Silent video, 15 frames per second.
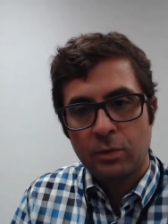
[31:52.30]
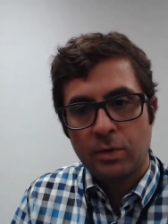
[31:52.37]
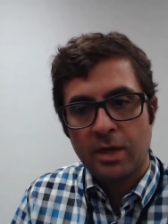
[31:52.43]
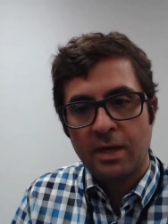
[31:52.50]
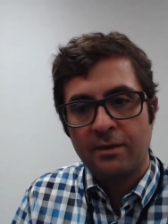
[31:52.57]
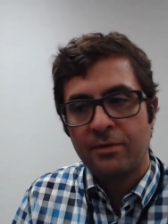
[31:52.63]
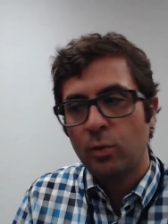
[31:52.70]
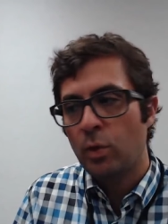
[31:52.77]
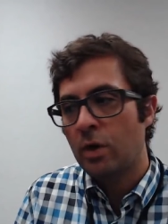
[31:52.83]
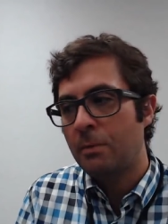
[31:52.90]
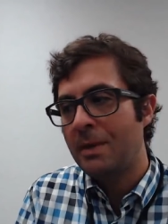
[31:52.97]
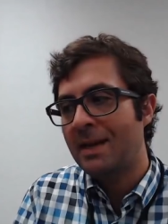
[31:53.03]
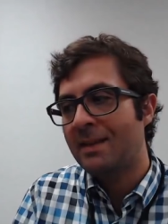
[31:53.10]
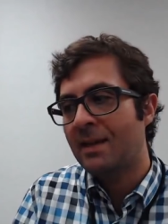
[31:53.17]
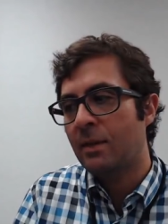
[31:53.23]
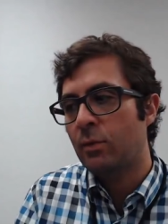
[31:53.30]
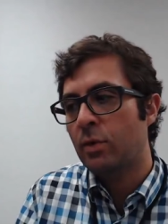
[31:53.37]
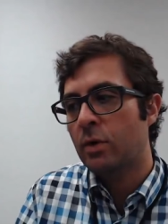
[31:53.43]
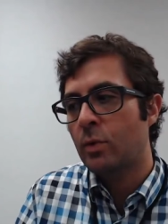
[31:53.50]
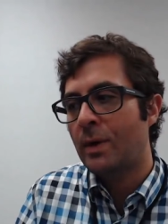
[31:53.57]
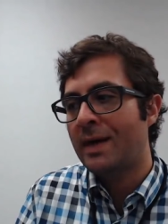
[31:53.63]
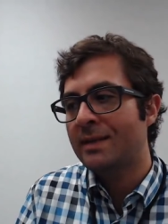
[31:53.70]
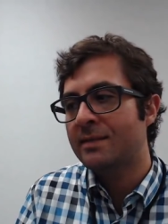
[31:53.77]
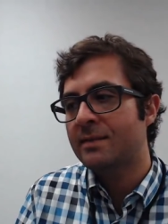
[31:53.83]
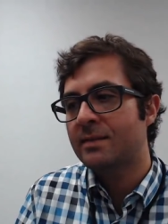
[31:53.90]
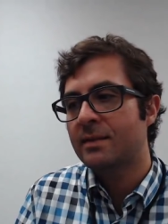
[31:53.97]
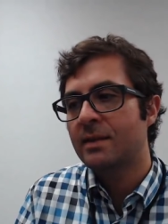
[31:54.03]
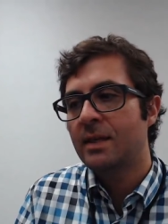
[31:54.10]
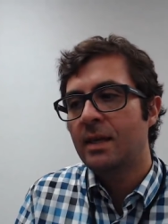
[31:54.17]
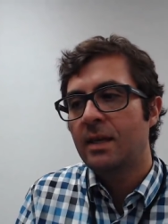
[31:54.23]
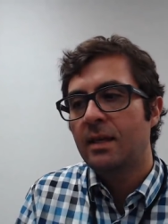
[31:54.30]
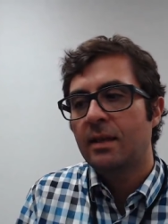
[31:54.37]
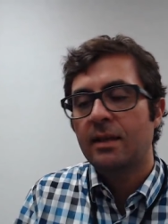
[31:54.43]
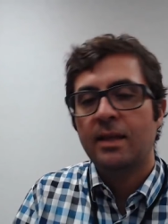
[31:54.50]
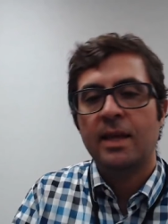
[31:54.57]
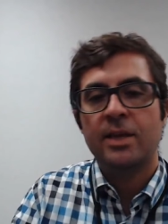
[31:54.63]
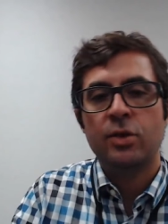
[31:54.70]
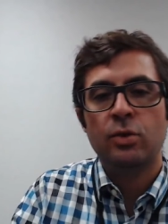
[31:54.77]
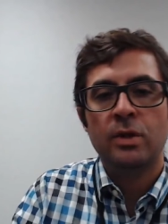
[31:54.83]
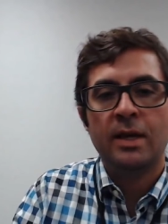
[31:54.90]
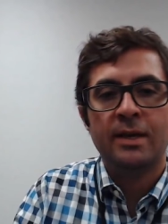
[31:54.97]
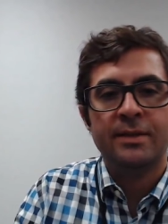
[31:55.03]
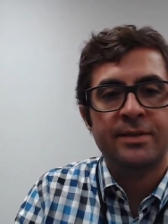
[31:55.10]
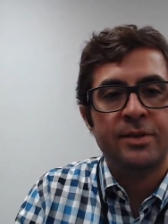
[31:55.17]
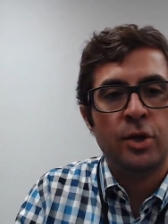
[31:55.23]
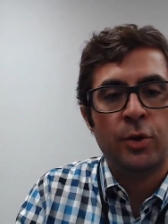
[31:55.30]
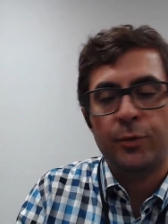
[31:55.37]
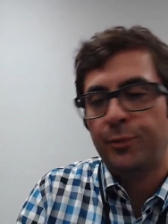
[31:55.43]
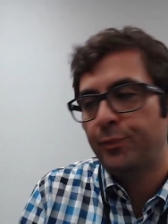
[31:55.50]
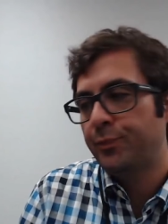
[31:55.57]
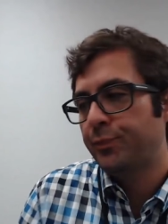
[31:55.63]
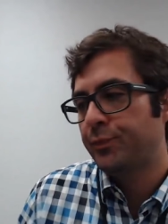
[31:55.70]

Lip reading: Okay, if you want to make that request, then you let us know.